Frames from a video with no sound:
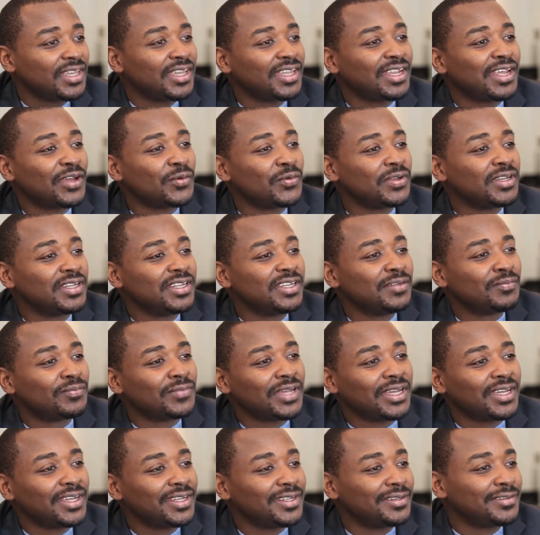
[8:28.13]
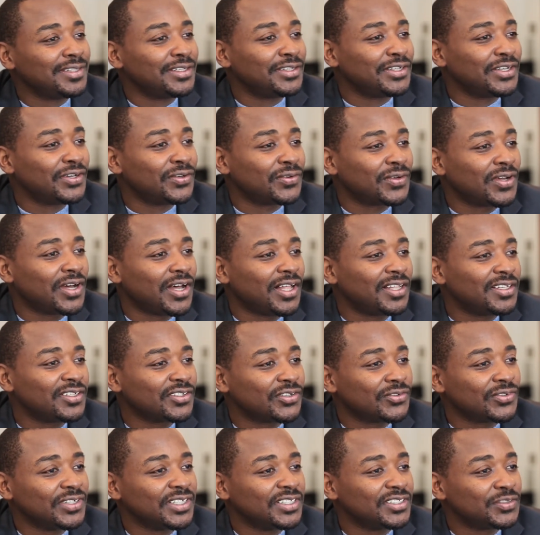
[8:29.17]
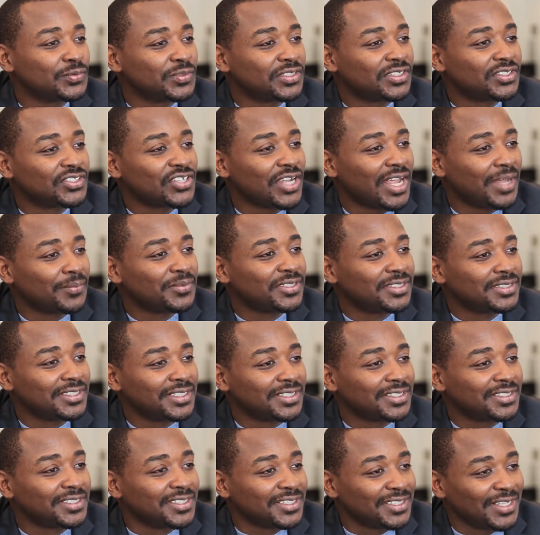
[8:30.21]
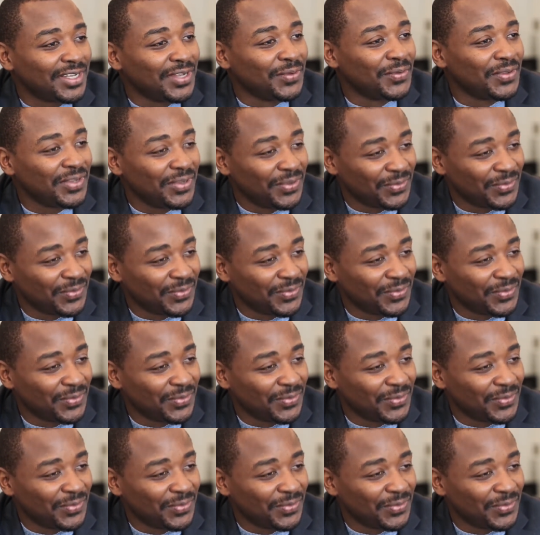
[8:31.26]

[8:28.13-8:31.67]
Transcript: and I would eat my, you know, collard greens with chopsticks.